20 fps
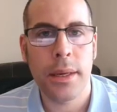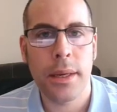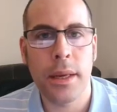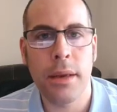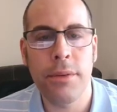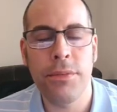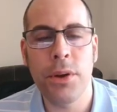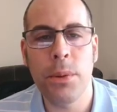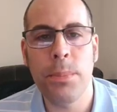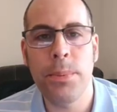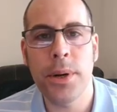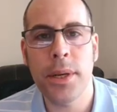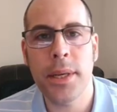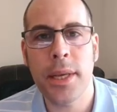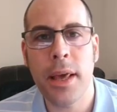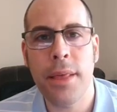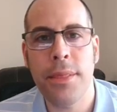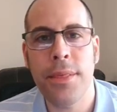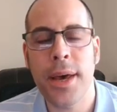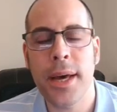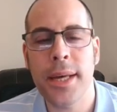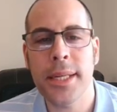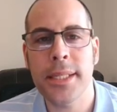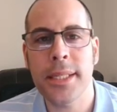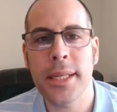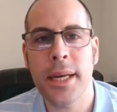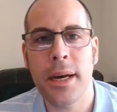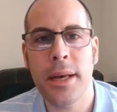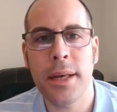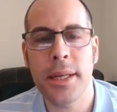If you put
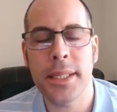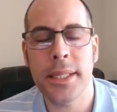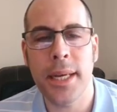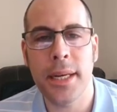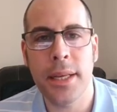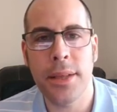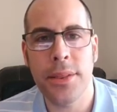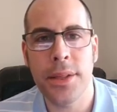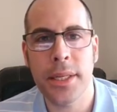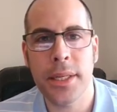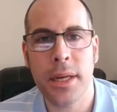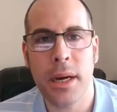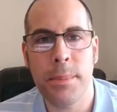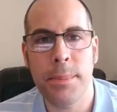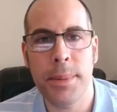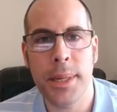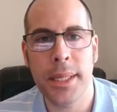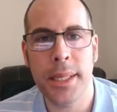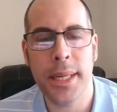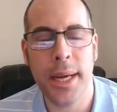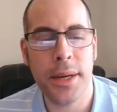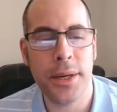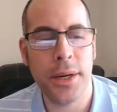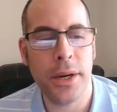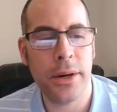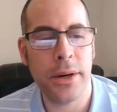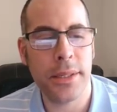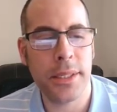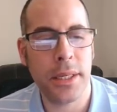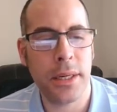$10,000 into this company 10
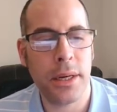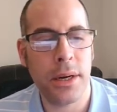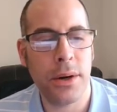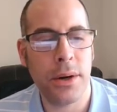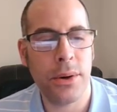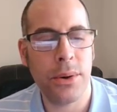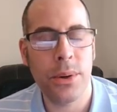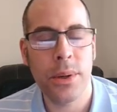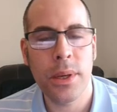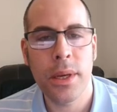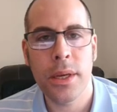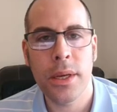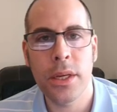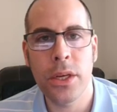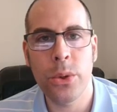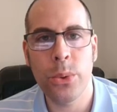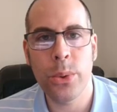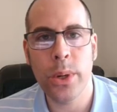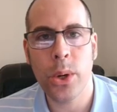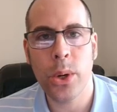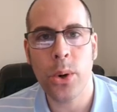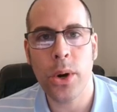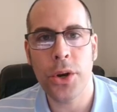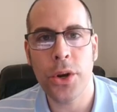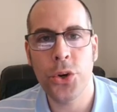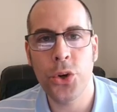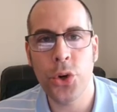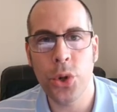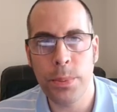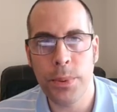years ago, you would have
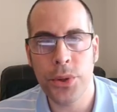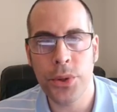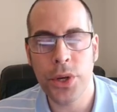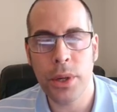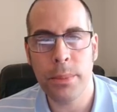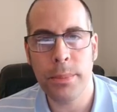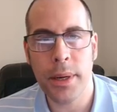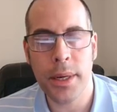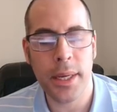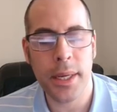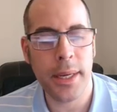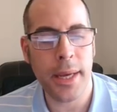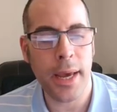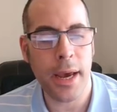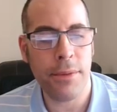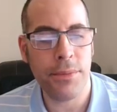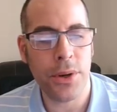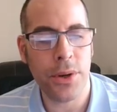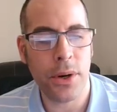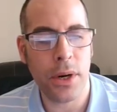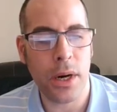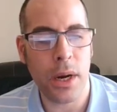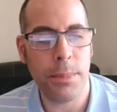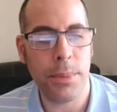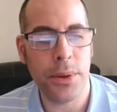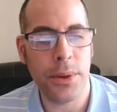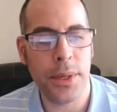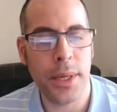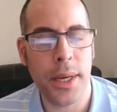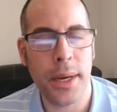quadrupled your money after a
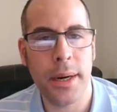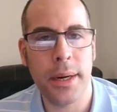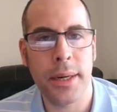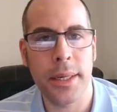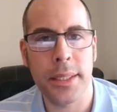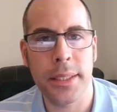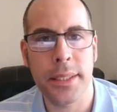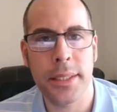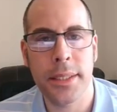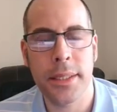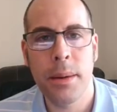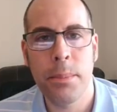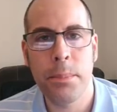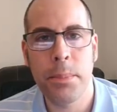couple of years.